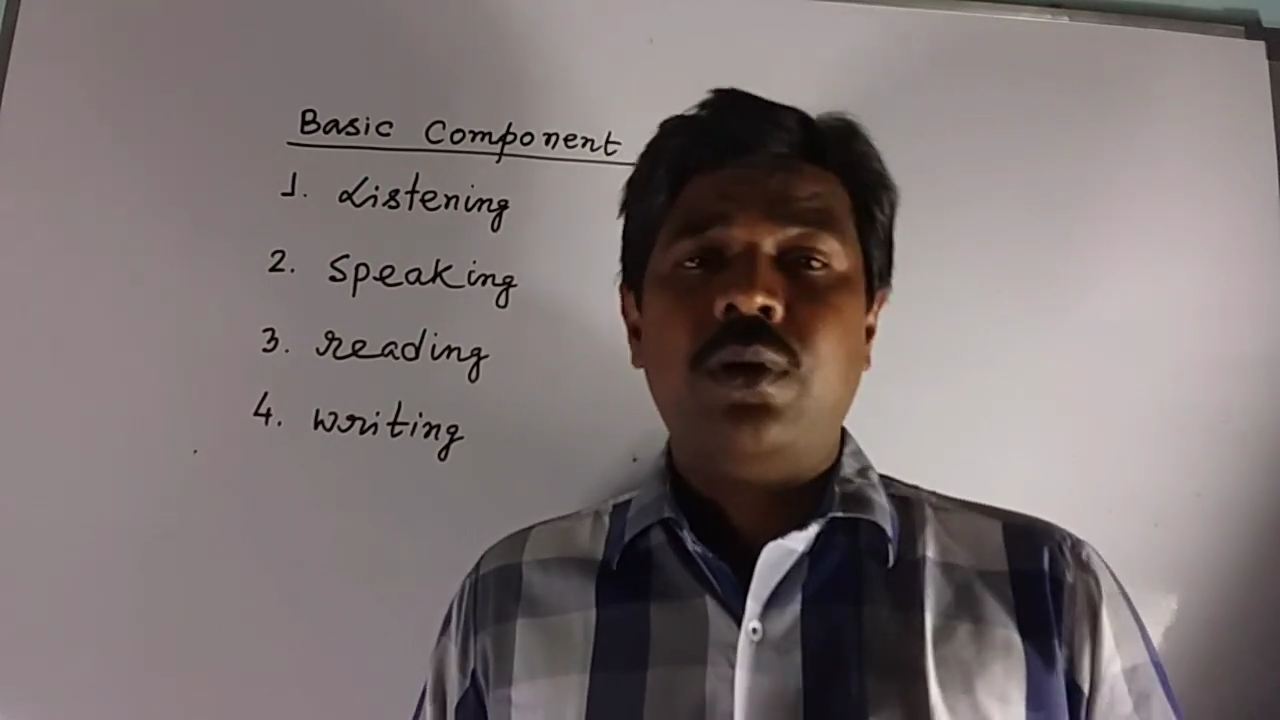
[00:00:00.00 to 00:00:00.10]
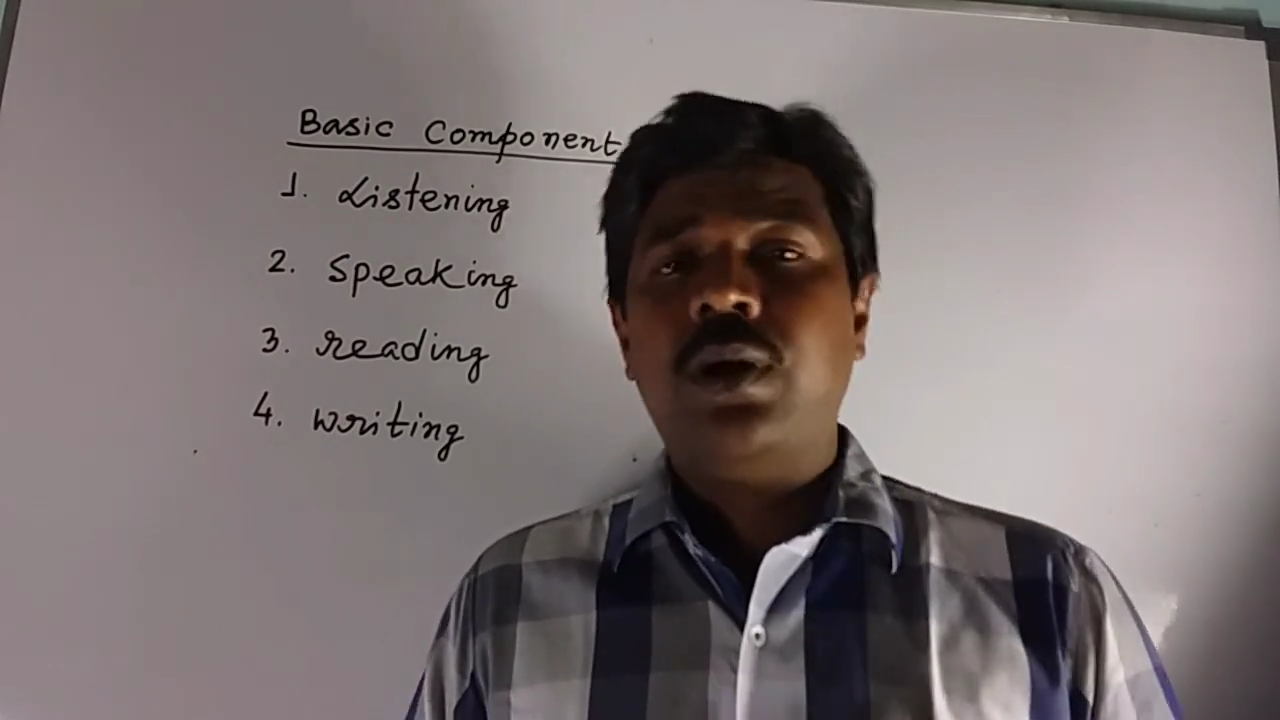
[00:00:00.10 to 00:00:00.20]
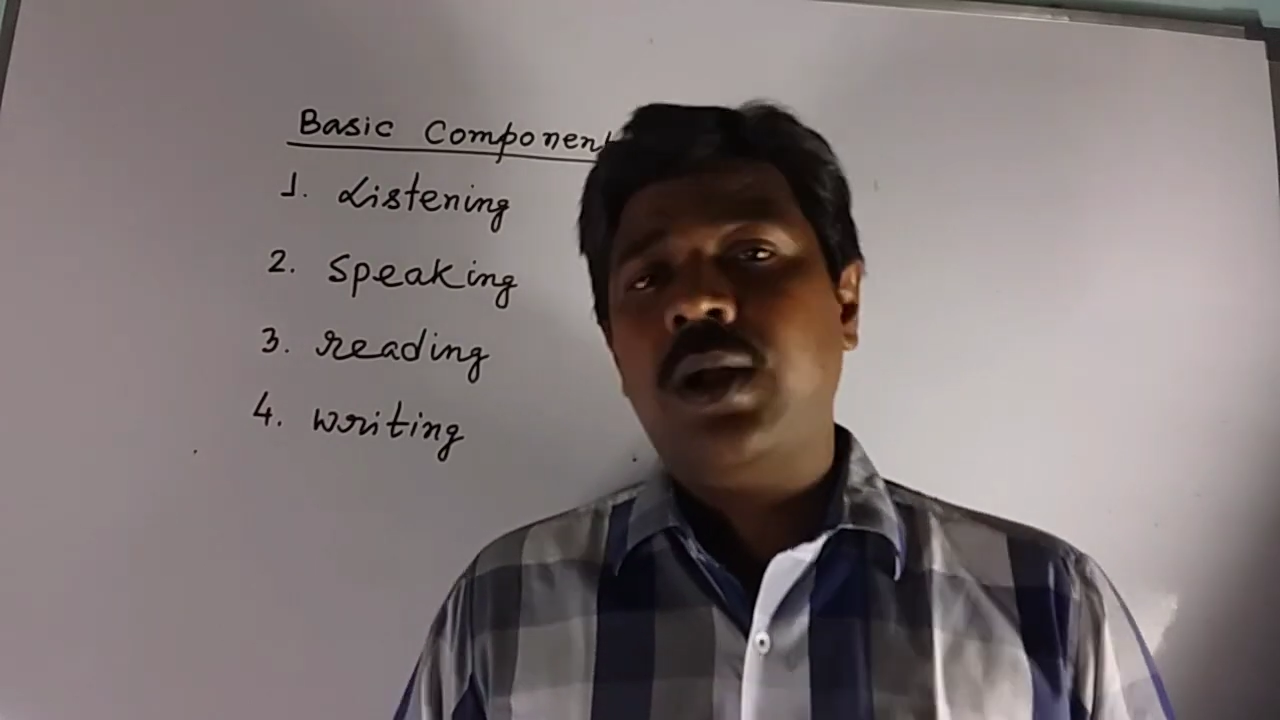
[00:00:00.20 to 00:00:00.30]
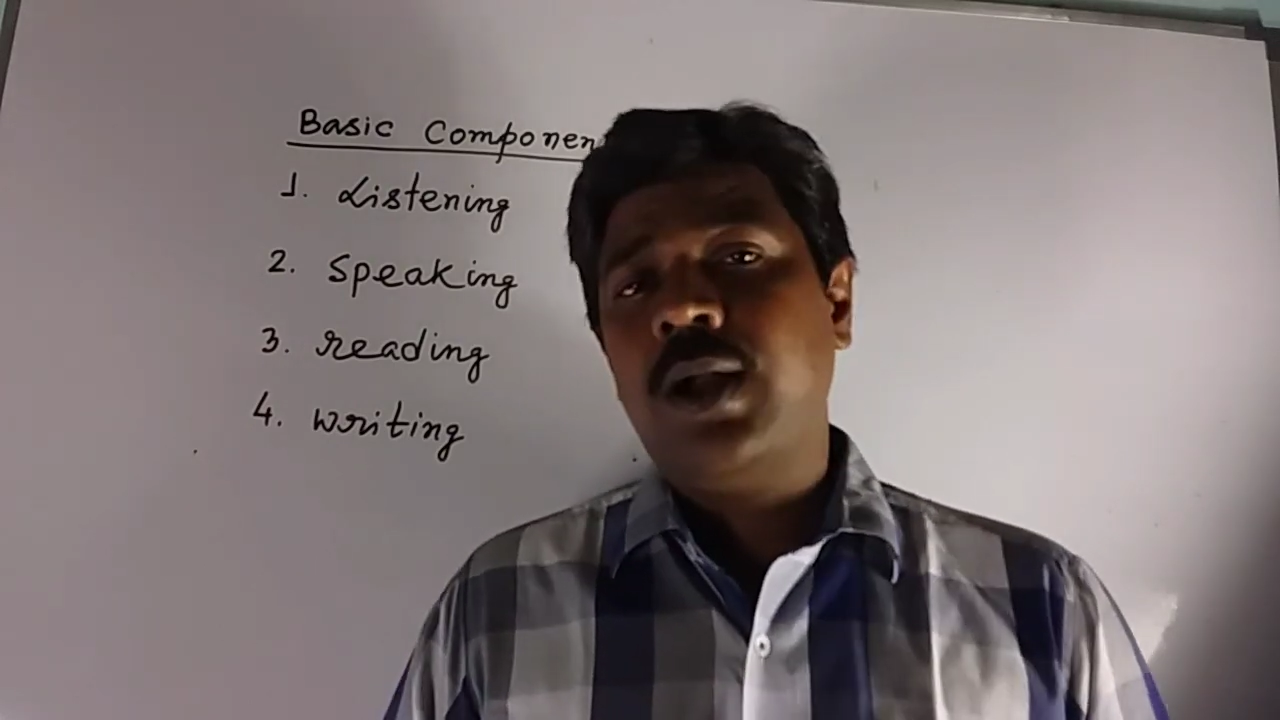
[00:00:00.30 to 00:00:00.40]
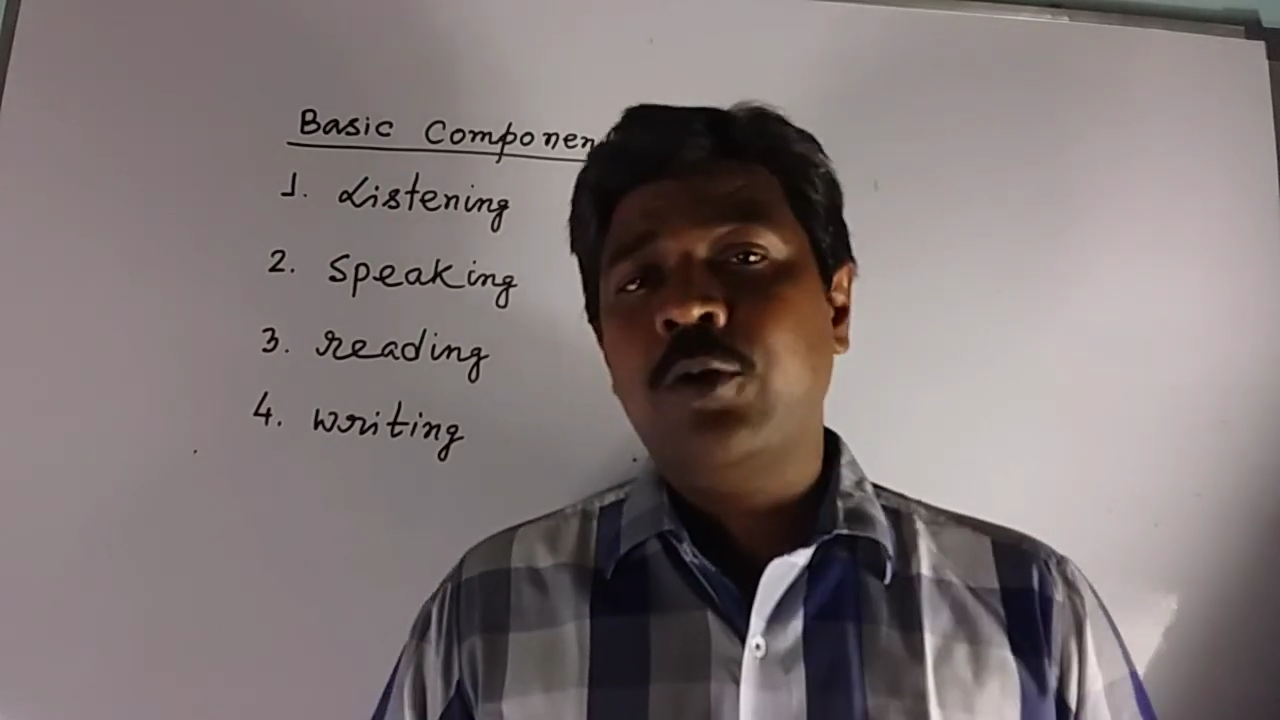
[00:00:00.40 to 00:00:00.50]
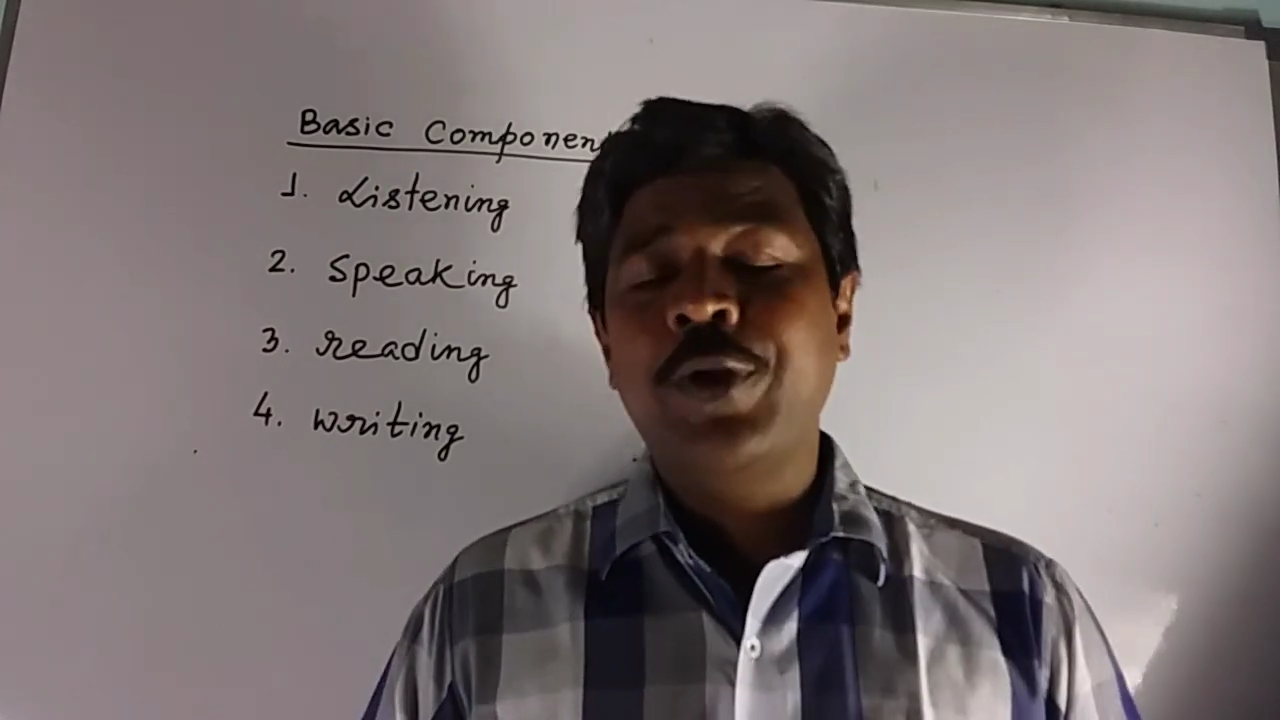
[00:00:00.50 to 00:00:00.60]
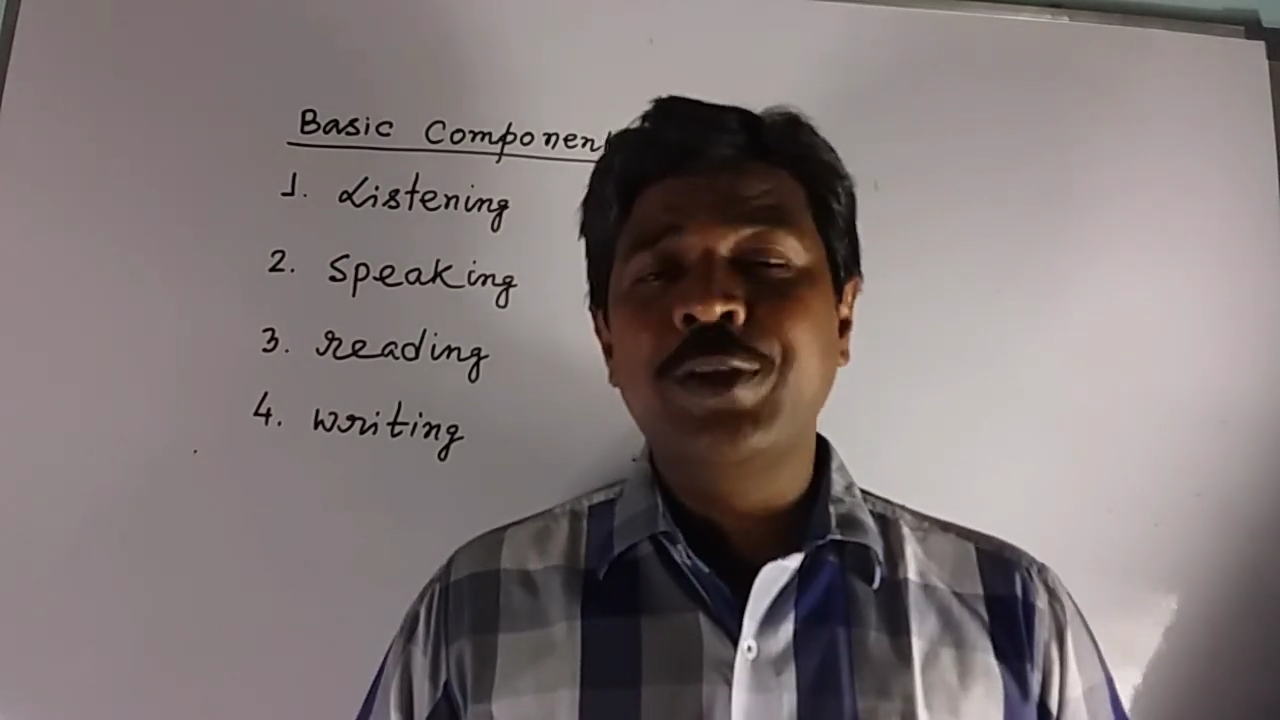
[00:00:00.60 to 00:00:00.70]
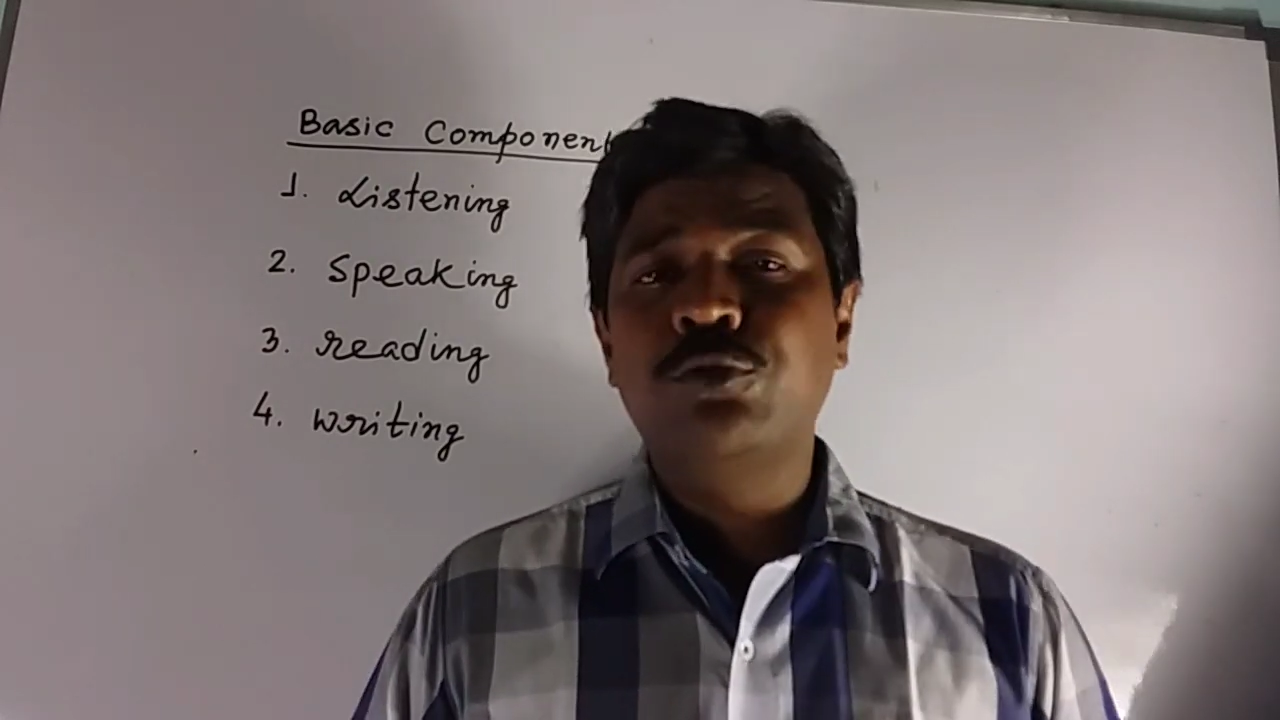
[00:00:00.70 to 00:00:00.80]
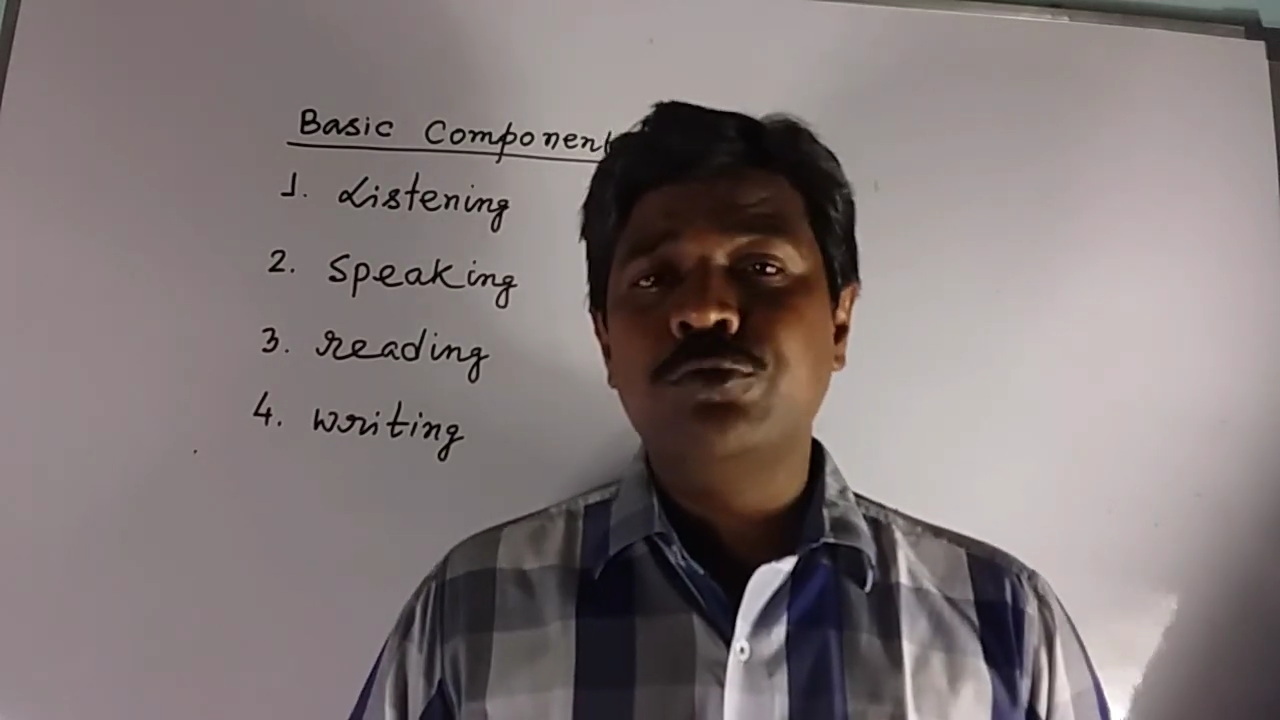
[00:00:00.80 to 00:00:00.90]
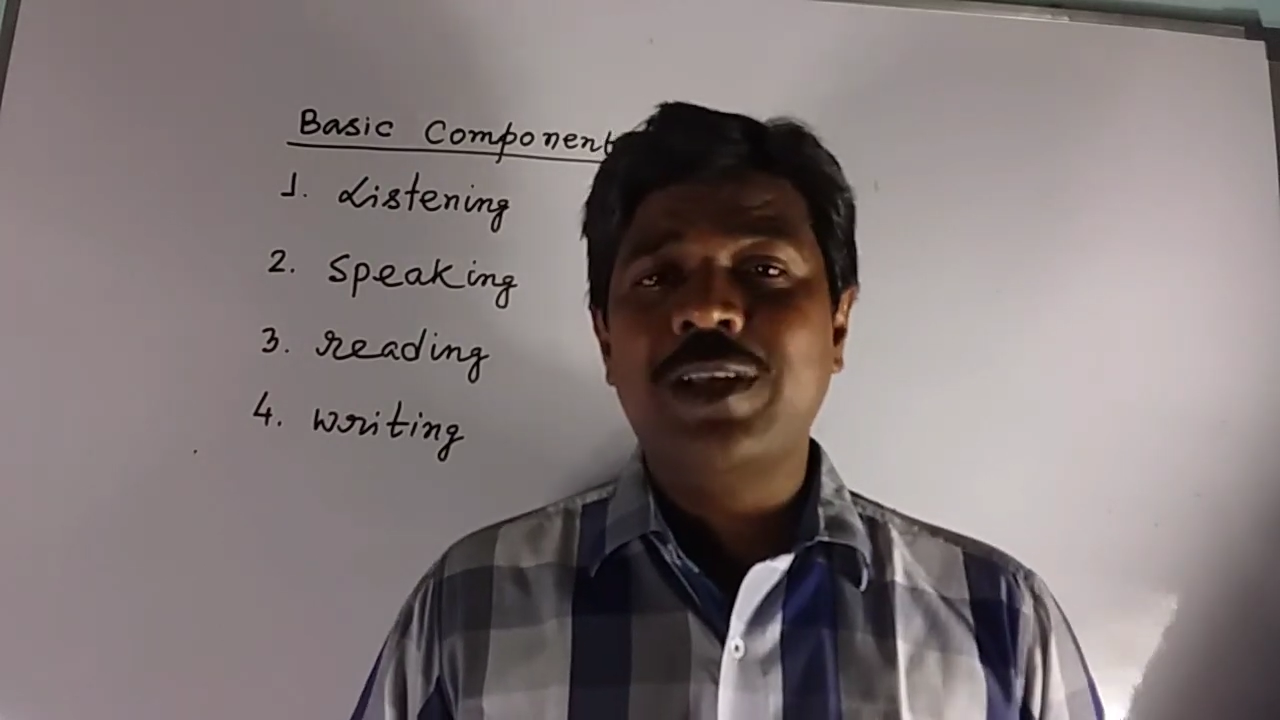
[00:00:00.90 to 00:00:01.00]
uh,
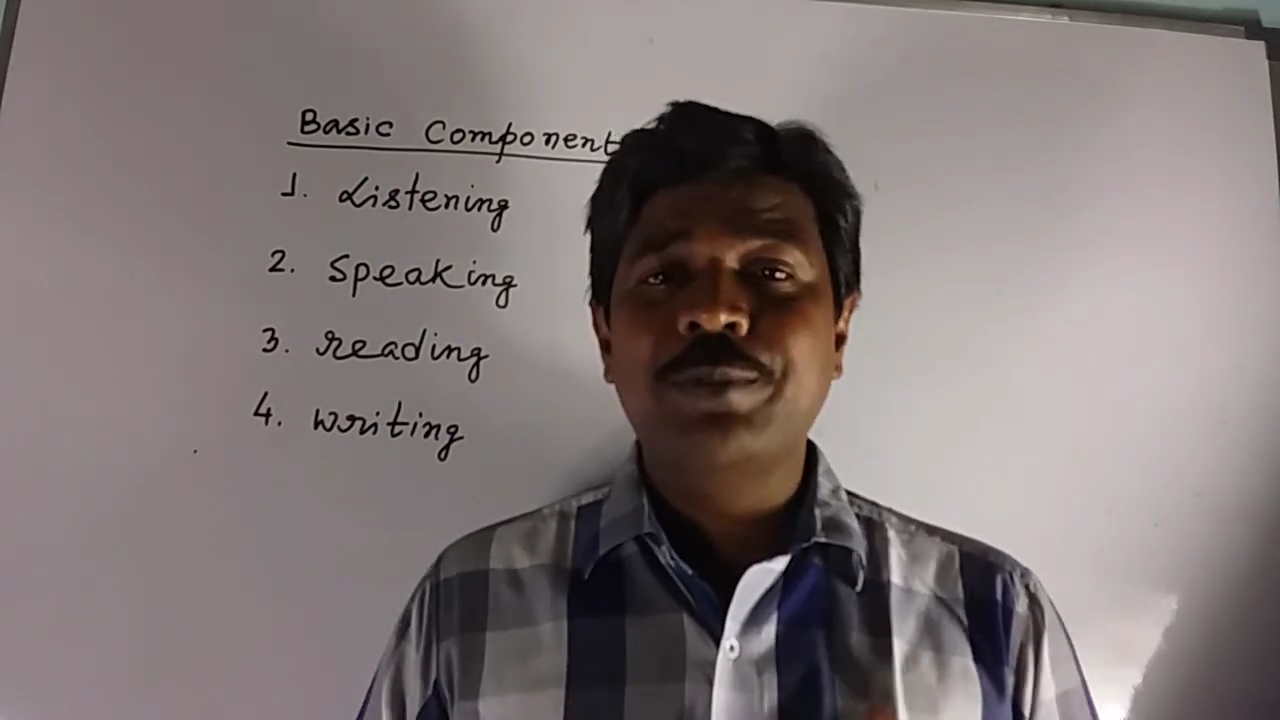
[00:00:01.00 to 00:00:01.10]
going through